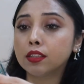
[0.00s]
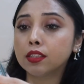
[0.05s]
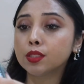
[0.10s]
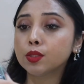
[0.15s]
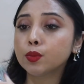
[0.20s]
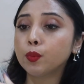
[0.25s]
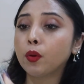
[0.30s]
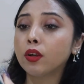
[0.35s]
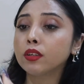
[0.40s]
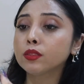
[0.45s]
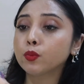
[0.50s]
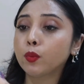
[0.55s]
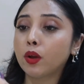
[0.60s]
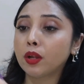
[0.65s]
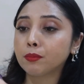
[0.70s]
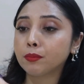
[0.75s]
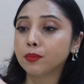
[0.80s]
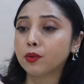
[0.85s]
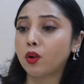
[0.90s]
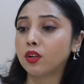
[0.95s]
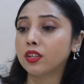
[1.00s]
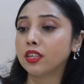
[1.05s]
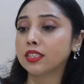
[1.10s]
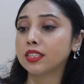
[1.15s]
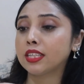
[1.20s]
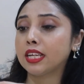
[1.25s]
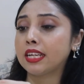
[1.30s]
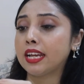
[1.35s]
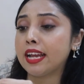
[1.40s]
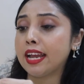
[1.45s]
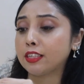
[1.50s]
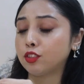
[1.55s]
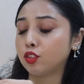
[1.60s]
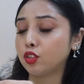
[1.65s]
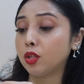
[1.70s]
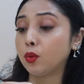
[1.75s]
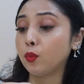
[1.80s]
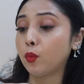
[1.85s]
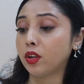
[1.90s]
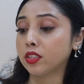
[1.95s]
this was one product that I
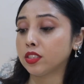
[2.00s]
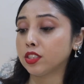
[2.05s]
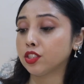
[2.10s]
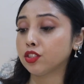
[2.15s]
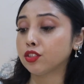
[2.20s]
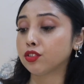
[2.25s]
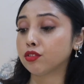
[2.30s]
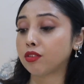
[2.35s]
actually wanted to